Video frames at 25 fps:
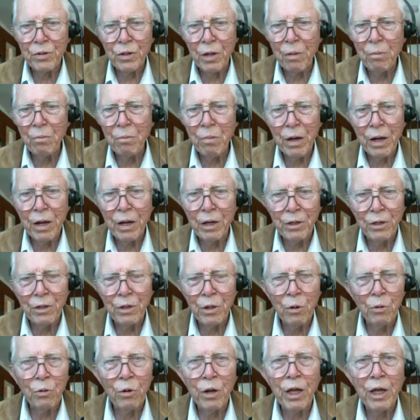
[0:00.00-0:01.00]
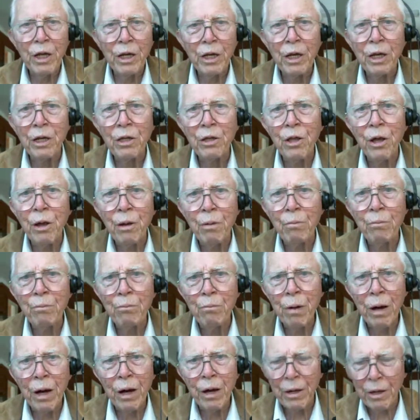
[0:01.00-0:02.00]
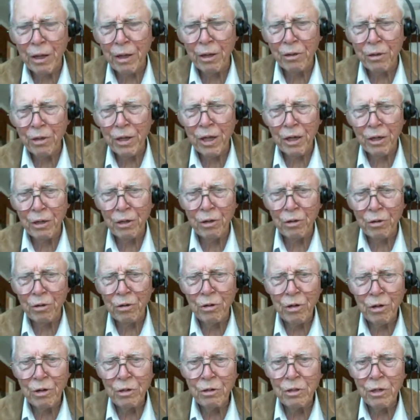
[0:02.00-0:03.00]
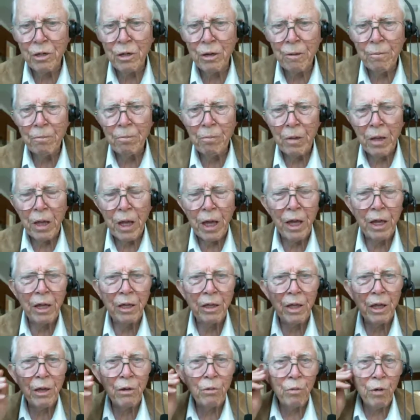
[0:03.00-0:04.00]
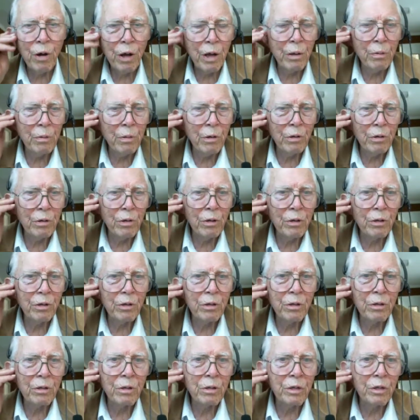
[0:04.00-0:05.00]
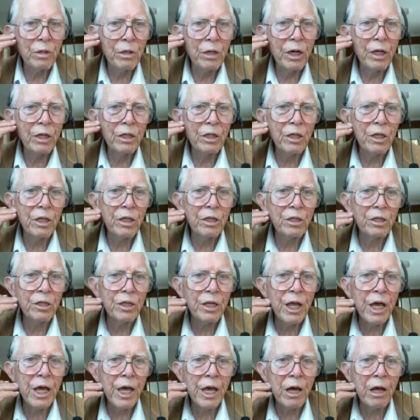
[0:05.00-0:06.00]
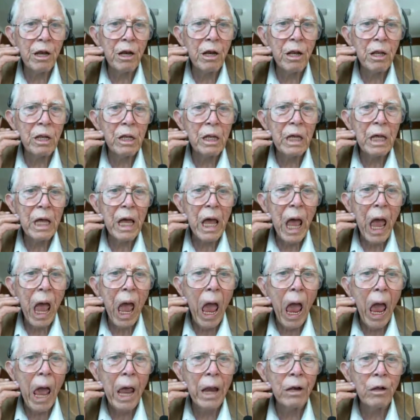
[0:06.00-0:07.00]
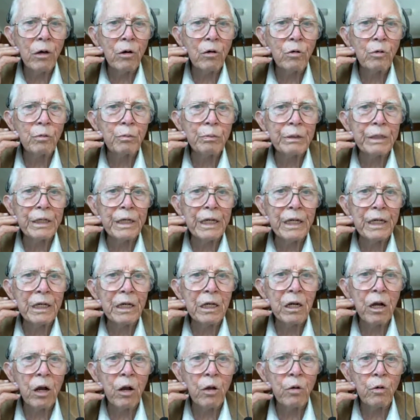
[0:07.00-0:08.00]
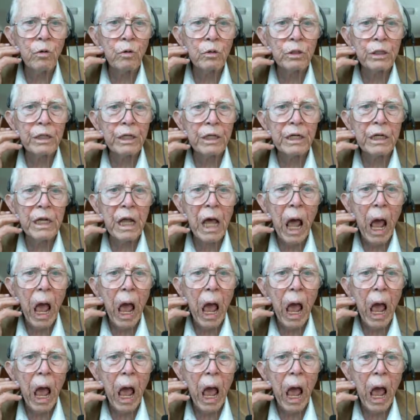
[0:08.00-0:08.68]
somebody donated their body, thank goodness, and they were able to cut this down and open and close it